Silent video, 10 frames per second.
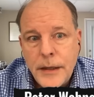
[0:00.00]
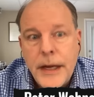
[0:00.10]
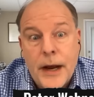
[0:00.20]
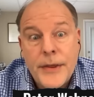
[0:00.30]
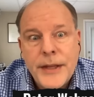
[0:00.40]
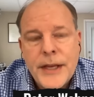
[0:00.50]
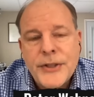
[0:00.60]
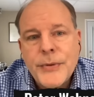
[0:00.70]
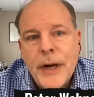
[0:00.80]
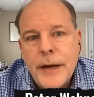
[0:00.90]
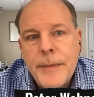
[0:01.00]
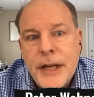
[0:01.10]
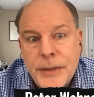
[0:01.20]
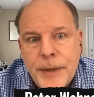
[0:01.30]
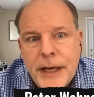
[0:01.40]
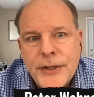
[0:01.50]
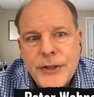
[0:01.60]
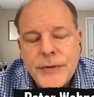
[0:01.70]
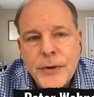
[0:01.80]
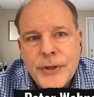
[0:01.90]
Yeah, I think that's right. I mean, it
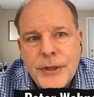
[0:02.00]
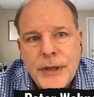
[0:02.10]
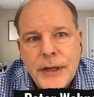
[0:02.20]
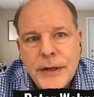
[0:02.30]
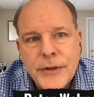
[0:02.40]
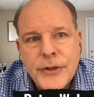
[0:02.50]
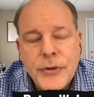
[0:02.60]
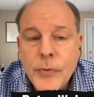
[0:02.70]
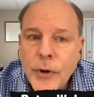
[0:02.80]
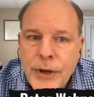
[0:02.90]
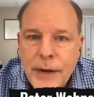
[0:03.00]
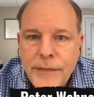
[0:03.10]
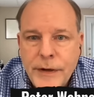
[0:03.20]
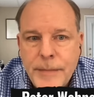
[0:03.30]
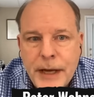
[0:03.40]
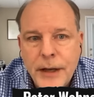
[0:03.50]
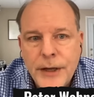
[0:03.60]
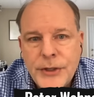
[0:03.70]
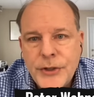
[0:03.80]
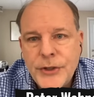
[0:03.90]
depends. Of course, in, in the Christian world, yeah. you have
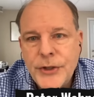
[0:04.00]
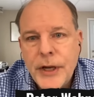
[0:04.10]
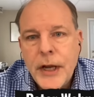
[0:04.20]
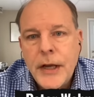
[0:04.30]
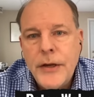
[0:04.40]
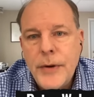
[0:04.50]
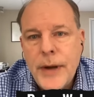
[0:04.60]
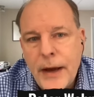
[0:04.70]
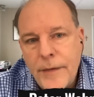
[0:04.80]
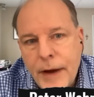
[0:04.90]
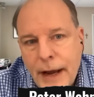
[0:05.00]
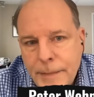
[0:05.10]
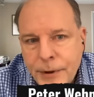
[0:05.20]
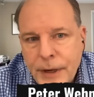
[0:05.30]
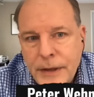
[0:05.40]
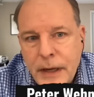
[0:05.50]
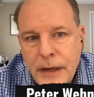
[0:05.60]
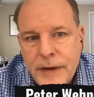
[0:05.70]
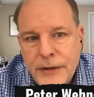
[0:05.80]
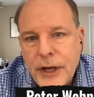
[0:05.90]
fundamentalists, right. Right. you have hyper
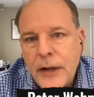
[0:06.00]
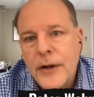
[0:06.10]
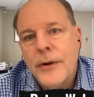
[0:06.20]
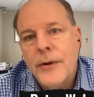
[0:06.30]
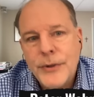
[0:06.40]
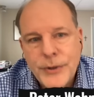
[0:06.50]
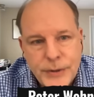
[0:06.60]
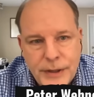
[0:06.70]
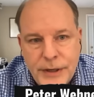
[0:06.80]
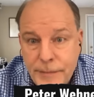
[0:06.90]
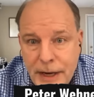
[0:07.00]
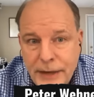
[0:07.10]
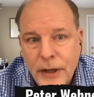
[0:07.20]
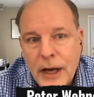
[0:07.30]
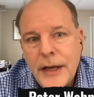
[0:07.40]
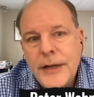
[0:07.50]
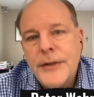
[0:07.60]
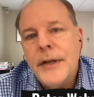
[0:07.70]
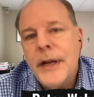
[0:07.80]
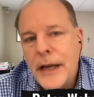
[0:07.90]
evangelicals, then you have
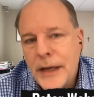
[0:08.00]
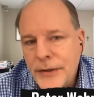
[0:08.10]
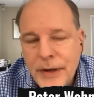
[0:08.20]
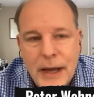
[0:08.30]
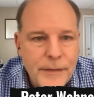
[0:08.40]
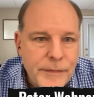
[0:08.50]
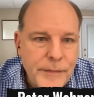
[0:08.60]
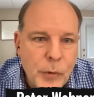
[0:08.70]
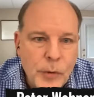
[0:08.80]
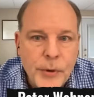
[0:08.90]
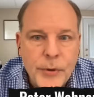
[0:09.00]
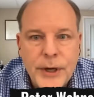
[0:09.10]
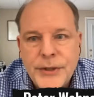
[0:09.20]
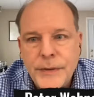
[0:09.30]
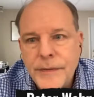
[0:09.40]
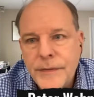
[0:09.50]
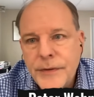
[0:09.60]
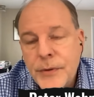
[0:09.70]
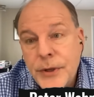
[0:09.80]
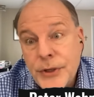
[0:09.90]
mainline, and you have more progressive
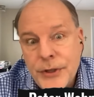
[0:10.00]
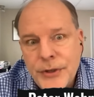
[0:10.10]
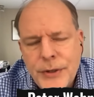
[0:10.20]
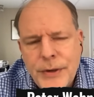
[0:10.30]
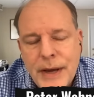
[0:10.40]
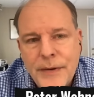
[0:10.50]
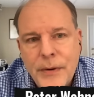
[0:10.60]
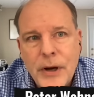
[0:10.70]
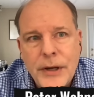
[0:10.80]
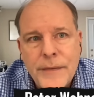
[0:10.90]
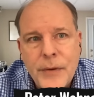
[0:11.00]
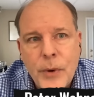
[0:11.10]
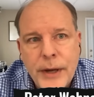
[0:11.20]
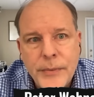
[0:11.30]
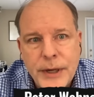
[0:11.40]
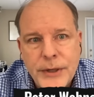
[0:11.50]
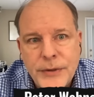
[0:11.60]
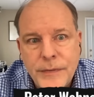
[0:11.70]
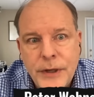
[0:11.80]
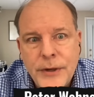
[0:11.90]
Christians. So you have a you have a wide range
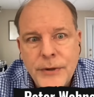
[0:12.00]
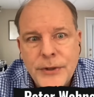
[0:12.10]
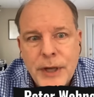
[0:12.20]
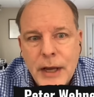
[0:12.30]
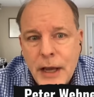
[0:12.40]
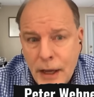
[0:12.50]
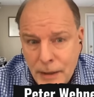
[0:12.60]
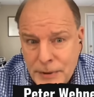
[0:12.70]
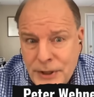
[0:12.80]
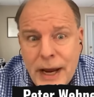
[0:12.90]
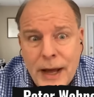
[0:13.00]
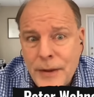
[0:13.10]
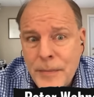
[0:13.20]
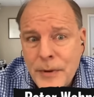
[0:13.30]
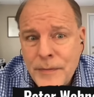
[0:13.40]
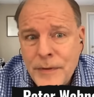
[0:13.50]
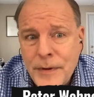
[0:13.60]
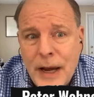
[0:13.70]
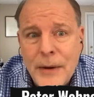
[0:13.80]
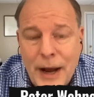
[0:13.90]
of views. Mm-hmm. But yeah, the
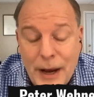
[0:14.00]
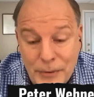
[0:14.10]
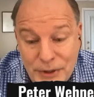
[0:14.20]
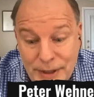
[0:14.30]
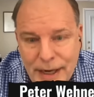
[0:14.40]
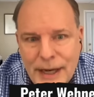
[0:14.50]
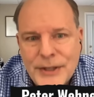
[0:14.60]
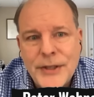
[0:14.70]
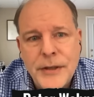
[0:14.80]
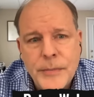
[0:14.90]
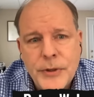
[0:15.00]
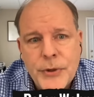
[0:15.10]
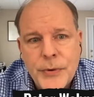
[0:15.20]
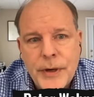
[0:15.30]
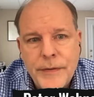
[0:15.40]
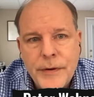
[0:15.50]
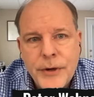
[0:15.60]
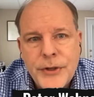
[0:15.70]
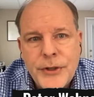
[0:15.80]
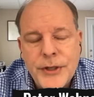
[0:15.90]
the I, I, would guess the majority of
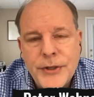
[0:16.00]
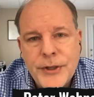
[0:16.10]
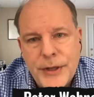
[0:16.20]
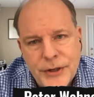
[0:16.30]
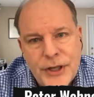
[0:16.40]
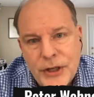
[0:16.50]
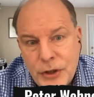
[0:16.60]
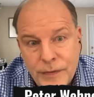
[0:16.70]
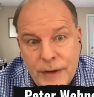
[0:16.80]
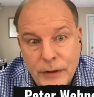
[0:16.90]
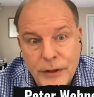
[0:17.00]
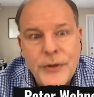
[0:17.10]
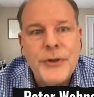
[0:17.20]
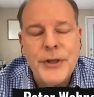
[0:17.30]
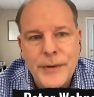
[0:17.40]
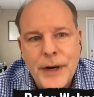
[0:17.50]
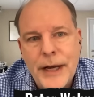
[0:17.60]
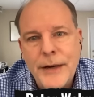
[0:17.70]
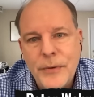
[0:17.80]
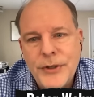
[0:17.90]
Christians. There's the issue of evolution,
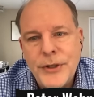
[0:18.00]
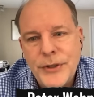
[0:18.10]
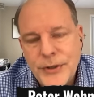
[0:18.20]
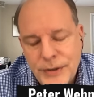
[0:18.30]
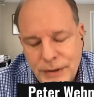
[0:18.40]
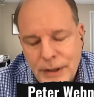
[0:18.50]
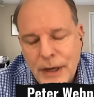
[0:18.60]
right? Which yeah, is right.